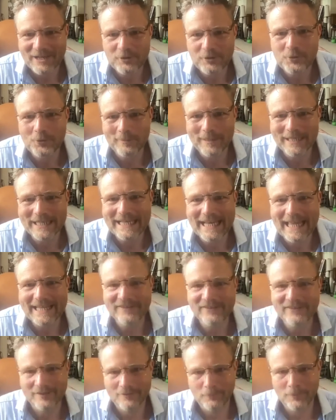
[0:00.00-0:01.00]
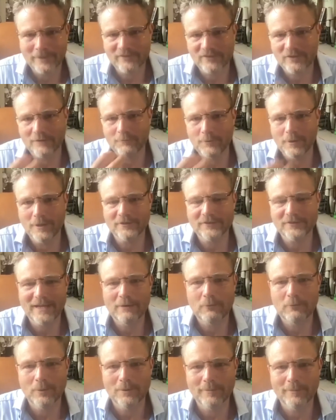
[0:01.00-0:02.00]
normally later once I've worked
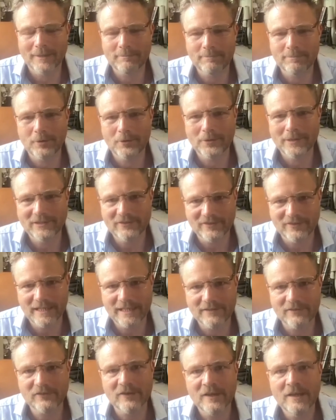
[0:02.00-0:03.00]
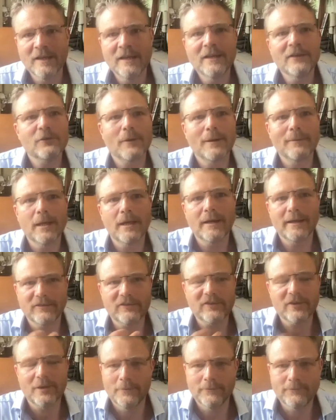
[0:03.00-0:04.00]
out what my point is. So I'm like,
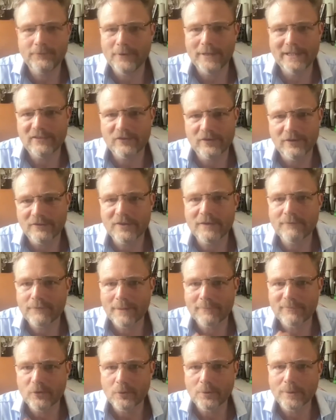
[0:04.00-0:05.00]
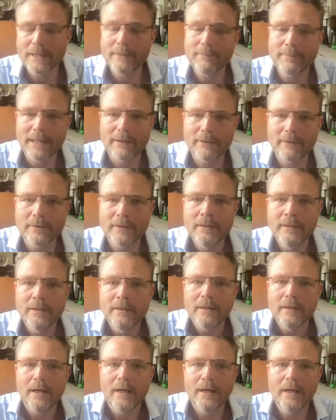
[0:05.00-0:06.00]
so if, for instance, if I'm talking about
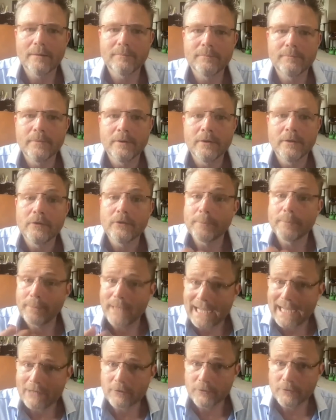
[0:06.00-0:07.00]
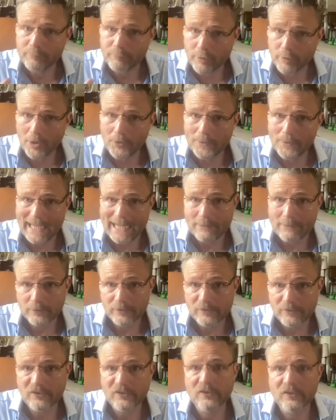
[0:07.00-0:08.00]
um, the power of
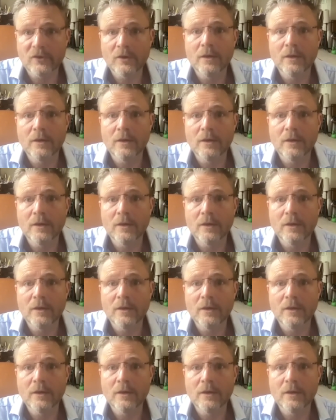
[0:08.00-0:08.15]
pronouns,